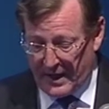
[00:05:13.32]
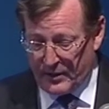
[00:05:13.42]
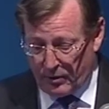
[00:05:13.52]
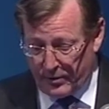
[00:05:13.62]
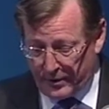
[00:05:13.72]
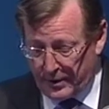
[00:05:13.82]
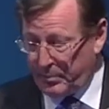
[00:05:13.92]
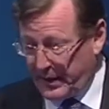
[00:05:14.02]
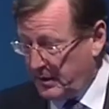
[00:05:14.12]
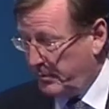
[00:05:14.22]
in order to
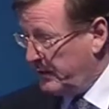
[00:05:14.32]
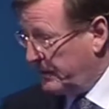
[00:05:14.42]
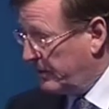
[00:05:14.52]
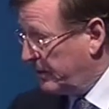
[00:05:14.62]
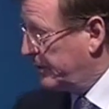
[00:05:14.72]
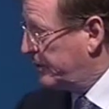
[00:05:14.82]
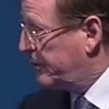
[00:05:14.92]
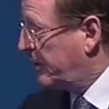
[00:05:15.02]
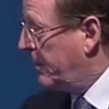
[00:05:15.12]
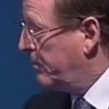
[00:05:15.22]
bring them to
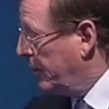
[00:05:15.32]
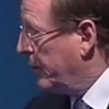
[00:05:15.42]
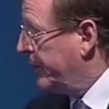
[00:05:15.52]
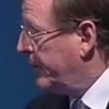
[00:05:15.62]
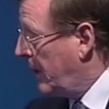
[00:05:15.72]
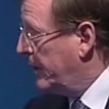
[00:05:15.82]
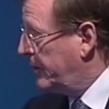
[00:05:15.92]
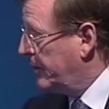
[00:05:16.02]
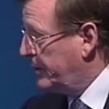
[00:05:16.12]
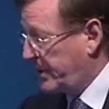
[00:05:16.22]
try and broaden
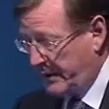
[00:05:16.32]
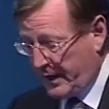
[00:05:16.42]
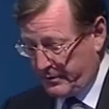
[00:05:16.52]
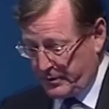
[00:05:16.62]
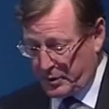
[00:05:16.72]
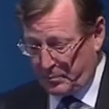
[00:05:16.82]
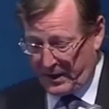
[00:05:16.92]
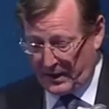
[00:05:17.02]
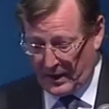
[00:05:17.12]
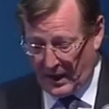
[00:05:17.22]
outlooks in that
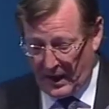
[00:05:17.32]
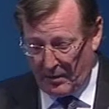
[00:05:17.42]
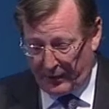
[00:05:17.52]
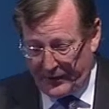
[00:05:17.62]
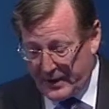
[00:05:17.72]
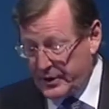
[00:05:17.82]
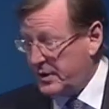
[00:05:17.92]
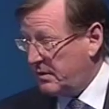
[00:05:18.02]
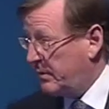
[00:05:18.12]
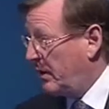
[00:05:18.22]
respect. But
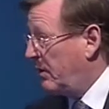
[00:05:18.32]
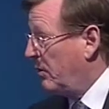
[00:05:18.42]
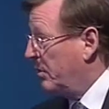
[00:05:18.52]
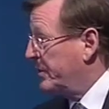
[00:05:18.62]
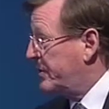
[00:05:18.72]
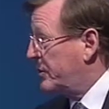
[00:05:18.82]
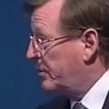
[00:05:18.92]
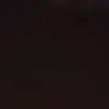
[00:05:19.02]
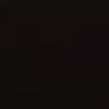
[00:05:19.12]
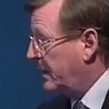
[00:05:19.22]
that's almost a
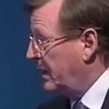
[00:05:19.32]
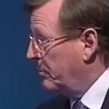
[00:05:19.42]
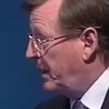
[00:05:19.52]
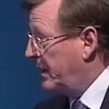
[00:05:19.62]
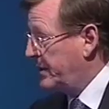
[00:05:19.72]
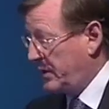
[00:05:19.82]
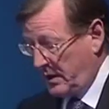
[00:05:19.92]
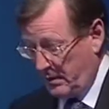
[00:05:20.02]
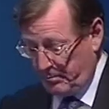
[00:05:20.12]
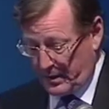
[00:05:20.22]
sort of sticking plaster
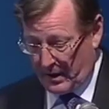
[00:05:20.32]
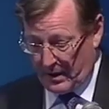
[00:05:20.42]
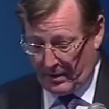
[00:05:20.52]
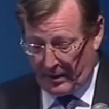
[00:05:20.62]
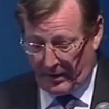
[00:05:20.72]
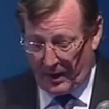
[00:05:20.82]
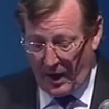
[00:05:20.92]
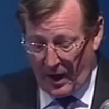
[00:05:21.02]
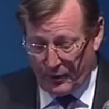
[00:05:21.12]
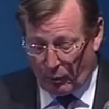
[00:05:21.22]
area.
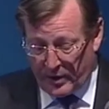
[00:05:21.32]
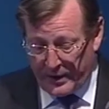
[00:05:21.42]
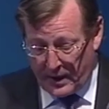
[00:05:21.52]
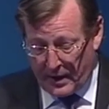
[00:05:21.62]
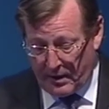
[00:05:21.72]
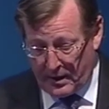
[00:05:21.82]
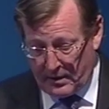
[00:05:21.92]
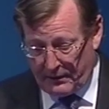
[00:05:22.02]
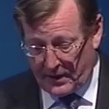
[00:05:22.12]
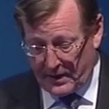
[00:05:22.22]
The one
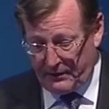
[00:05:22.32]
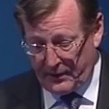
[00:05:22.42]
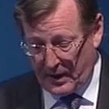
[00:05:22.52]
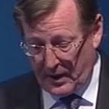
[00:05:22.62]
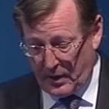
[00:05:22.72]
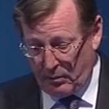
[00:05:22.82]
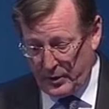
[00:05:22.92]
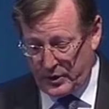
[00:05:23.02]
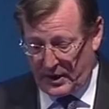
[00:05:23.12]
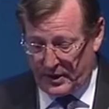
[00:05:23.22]
area of life
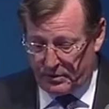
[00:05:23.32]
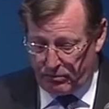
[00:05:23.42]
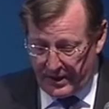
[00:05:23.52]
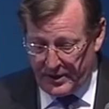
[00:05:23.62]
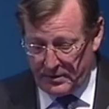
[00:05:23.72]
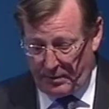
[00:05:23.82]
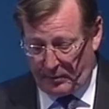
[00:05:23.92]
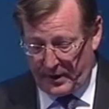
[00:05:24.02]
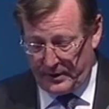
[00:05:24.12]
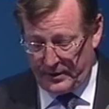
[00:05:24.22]
which is
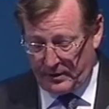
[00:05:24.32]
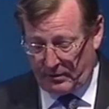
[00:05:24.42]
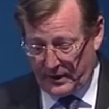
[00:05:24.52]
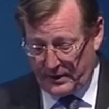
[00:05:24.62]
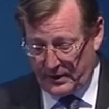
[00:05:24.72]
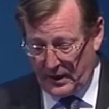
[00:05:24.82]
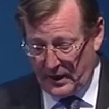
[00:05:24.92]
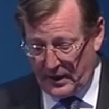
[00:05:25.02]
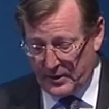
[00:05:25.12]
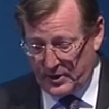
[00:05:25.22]
reasonably well integrated
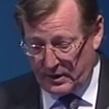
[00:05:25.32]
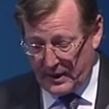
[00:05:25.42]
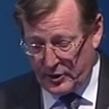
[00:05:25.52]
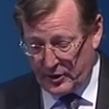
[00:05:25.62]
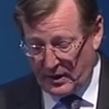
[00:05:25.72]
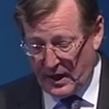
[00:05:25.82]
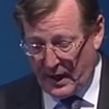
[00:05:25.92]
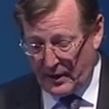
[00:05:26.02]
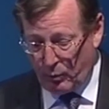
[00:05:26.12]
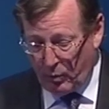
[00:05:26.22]
is leisure
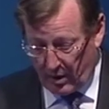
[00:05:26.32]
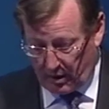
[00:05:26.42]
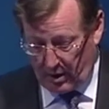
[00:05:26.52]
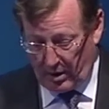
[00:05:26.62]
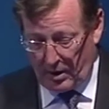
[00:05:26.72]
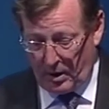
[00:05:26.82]
and work.